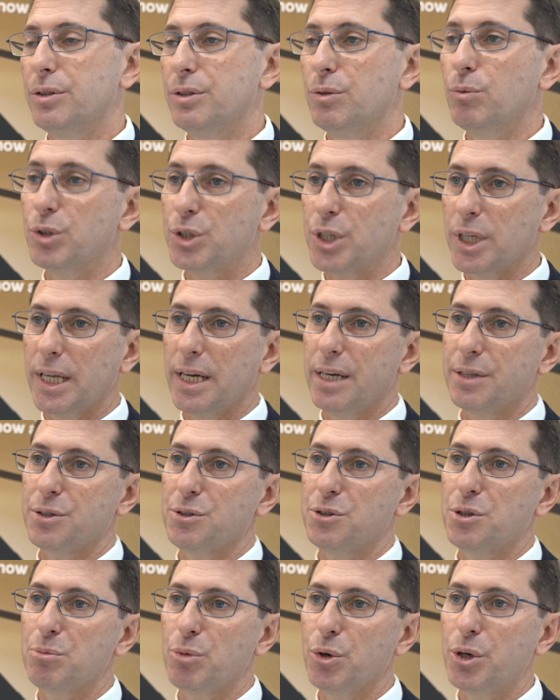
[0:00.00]
which allows
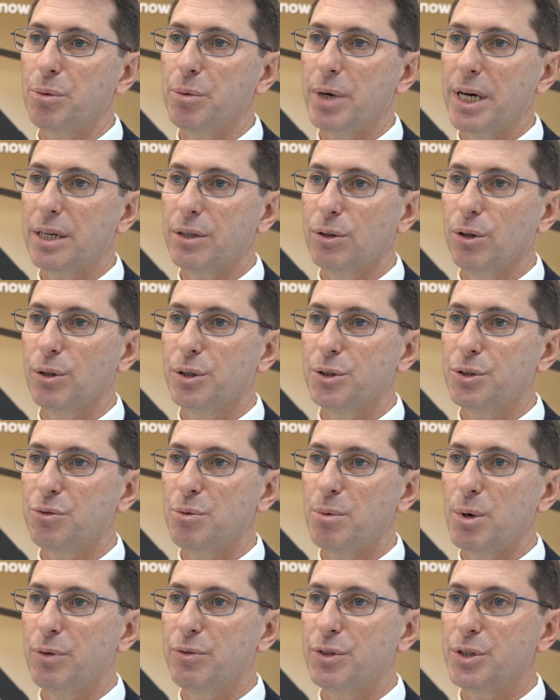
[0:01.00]
us to bring back knowledge
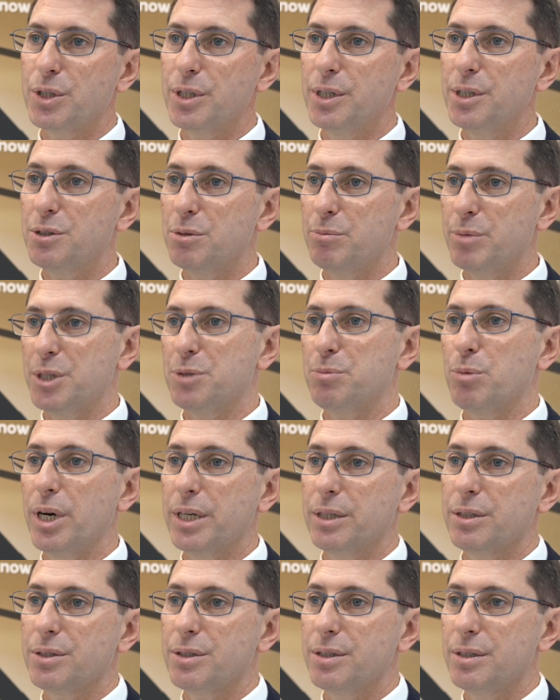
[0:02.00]
from overseas and best
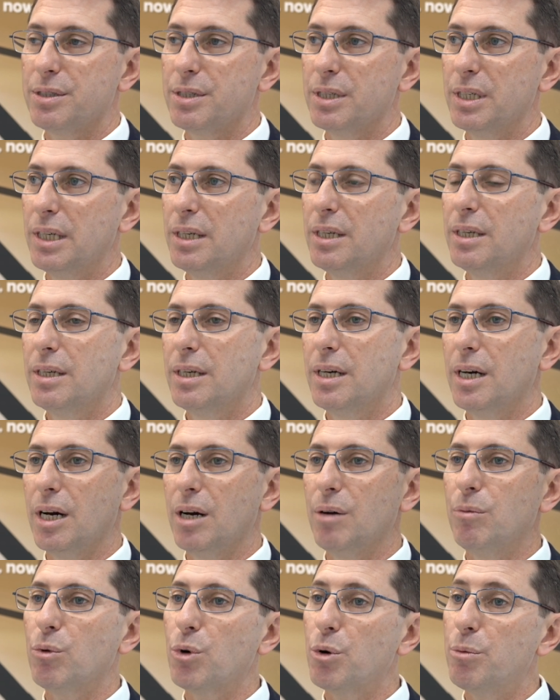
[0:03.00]
practices.
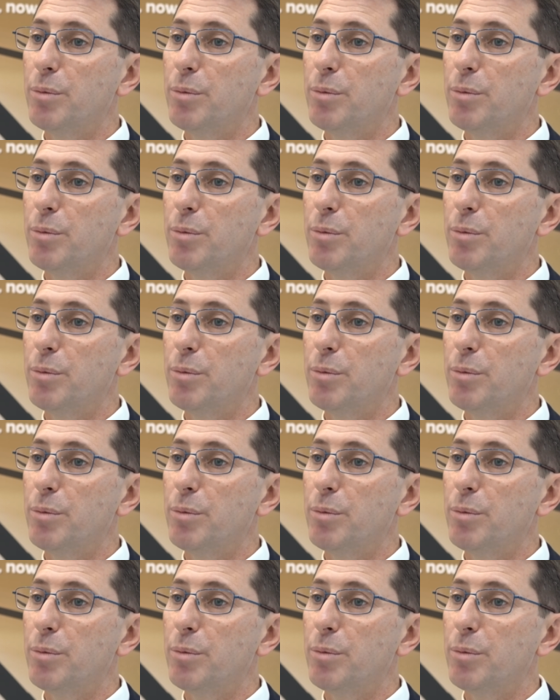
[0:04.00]
We're a